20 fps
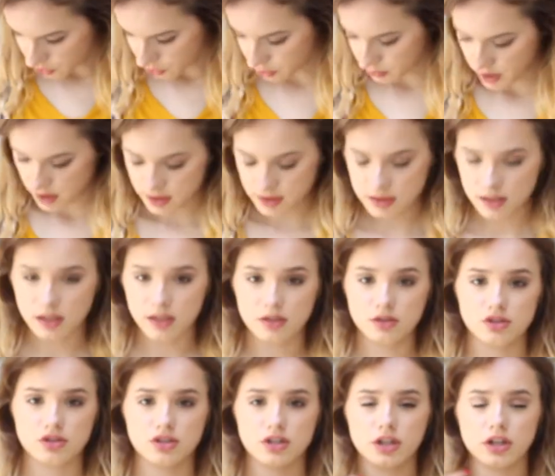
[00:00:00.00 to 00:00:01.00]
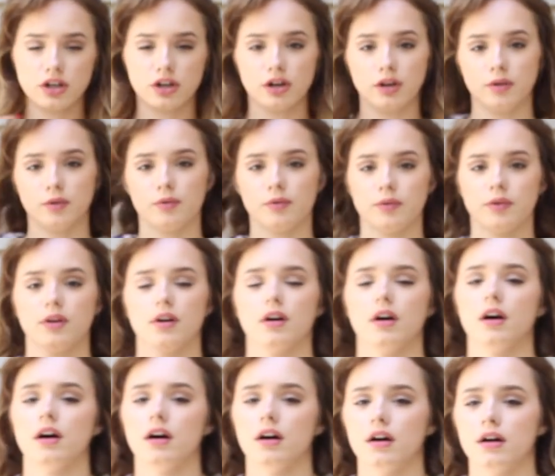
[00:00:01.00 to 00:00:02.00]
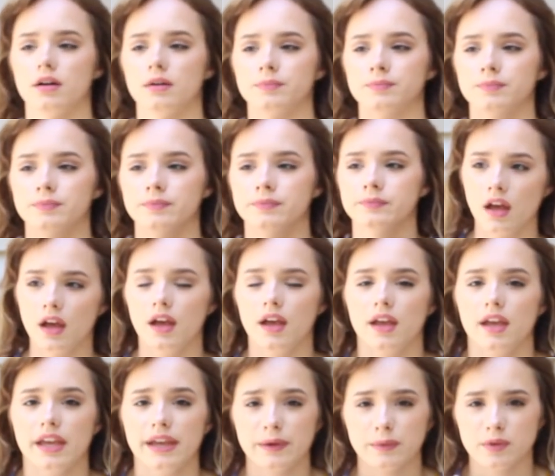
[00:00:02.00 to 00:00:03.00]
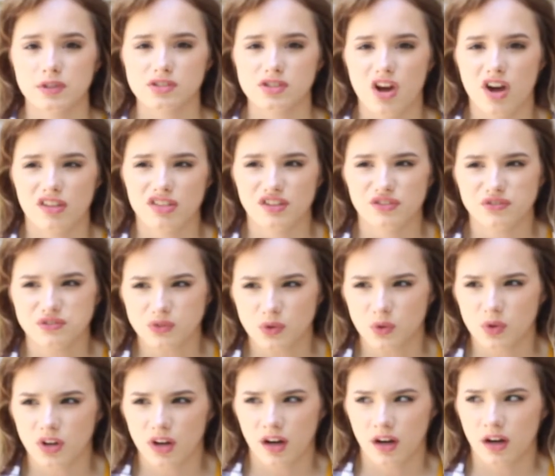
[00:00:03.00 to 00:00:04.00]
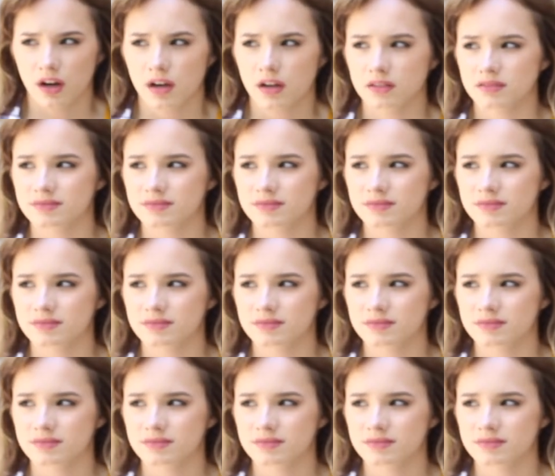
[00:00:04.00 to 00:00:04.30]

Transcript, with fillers: crusty shirt. Um, it was on the floor.